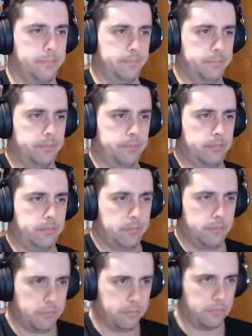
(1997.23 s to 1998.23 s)

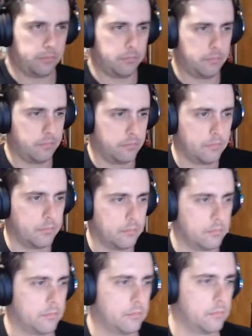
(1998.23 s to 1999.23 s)

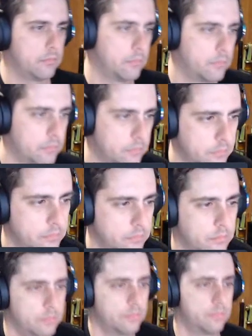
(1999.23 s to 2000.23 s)

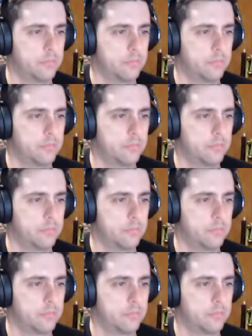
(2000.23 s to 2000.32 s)
This person isn't speaking.